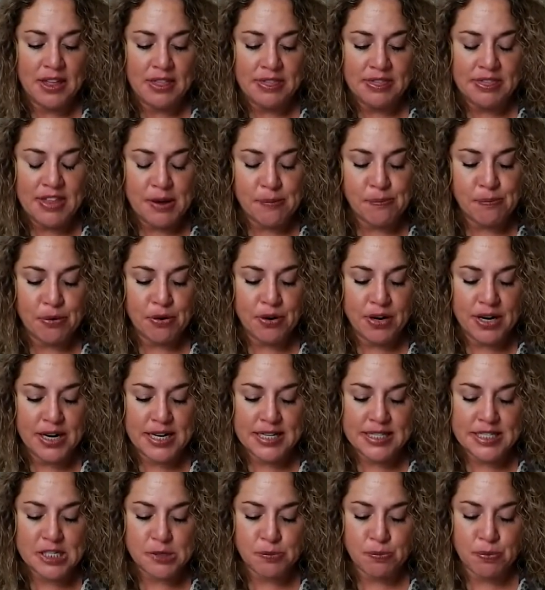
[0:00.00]
The
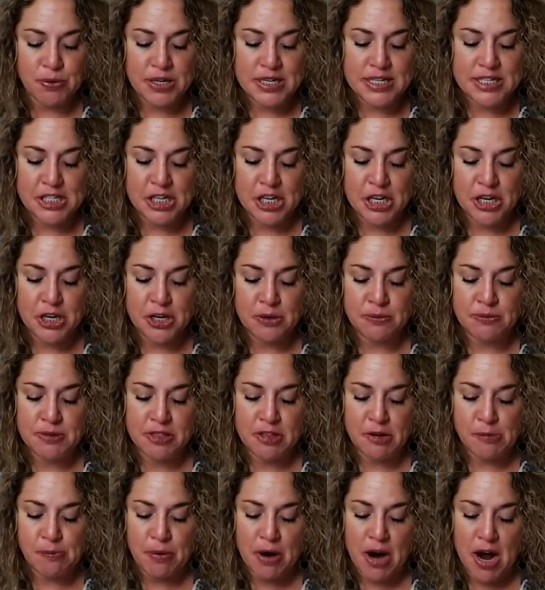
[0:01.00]
prince presumed
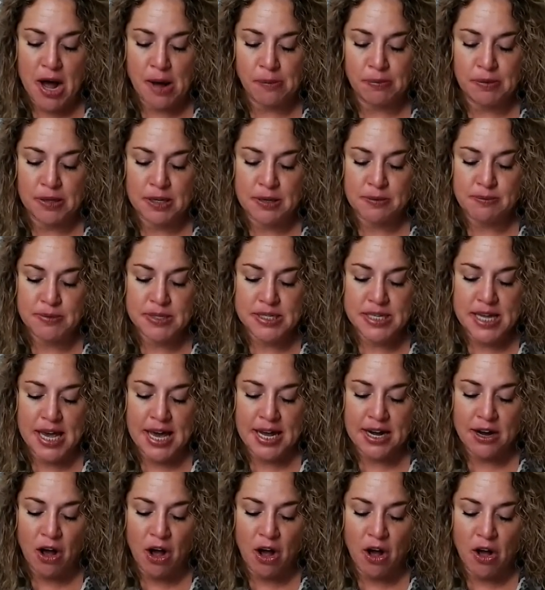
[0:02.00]
the problems
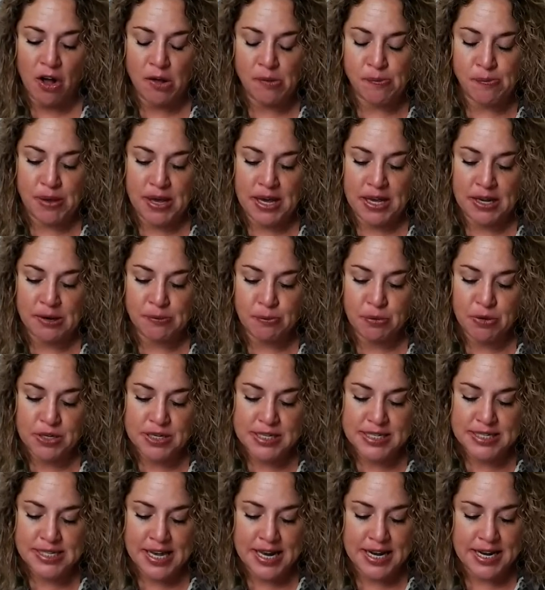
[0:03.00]
had all been
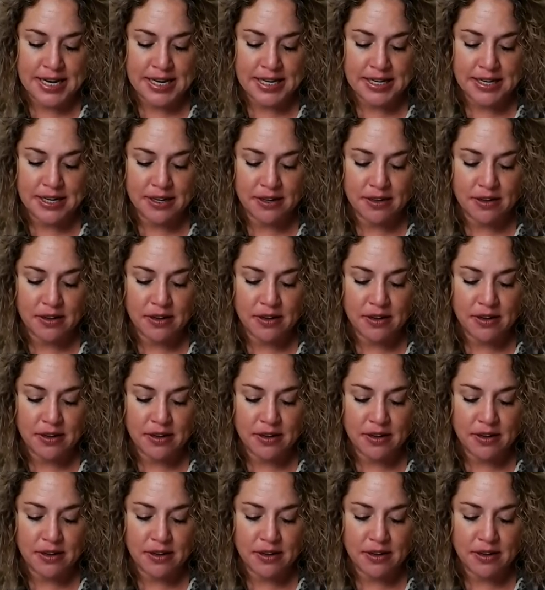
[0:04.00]
presented.